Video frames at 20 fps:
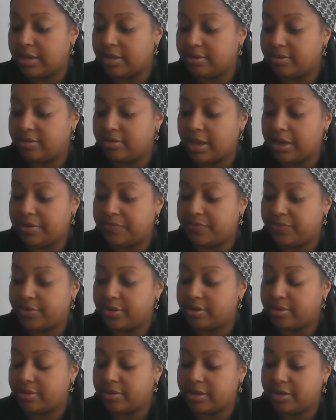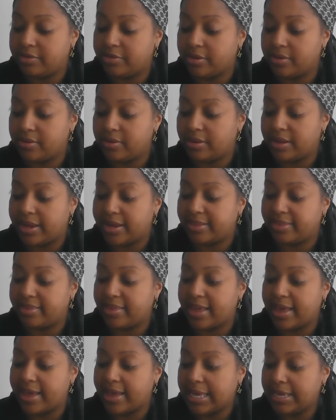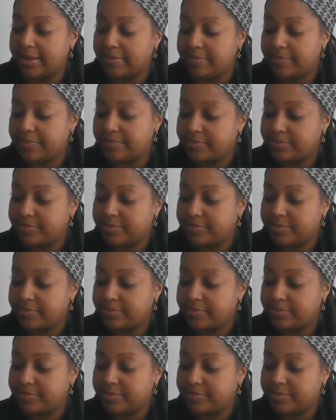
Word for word: And definitely don't like that.